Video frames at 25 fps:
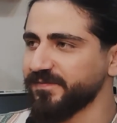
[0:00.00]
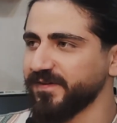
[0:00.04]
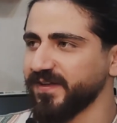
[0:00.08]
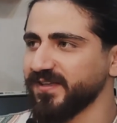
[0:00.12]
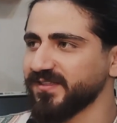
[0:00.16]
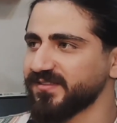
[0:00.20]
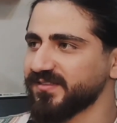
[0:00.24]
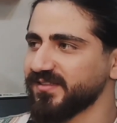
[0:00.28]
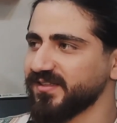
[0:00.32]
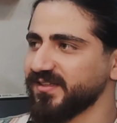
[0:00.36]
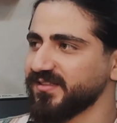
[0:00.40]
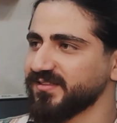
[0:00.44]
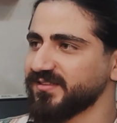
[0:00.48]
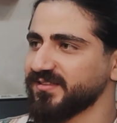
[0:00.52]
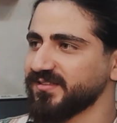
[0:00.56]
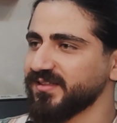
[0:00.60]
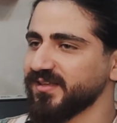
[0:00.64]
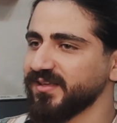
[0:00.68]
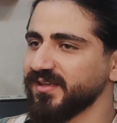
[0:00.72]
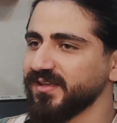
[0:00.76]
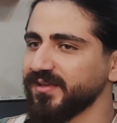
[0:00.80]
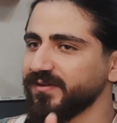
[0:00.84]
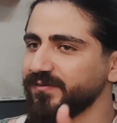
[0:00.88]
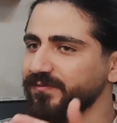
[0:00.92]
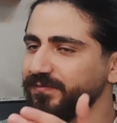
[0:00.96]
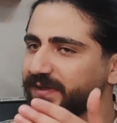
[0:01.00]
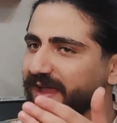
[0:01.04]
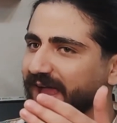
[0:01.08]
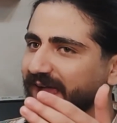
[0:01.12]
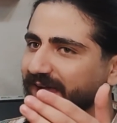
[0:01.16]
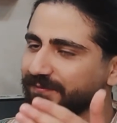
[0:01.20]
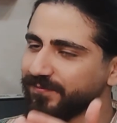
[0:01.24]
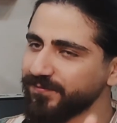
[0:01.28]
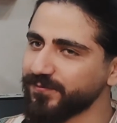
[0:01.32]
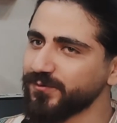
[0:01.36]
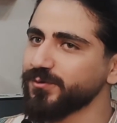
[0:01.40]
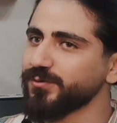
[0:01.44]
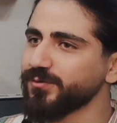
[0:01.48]
faces. We
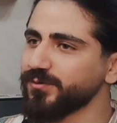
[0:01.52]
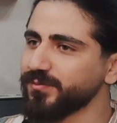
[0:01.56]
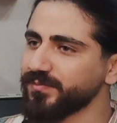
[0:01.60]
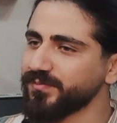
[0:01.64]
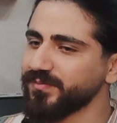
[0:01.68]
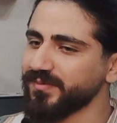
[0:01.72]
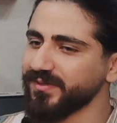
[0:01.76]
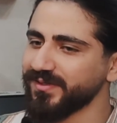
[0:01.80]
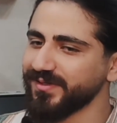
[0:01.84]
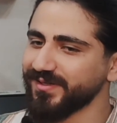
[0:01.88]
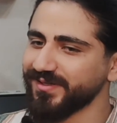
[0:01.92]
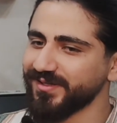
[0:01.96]
have to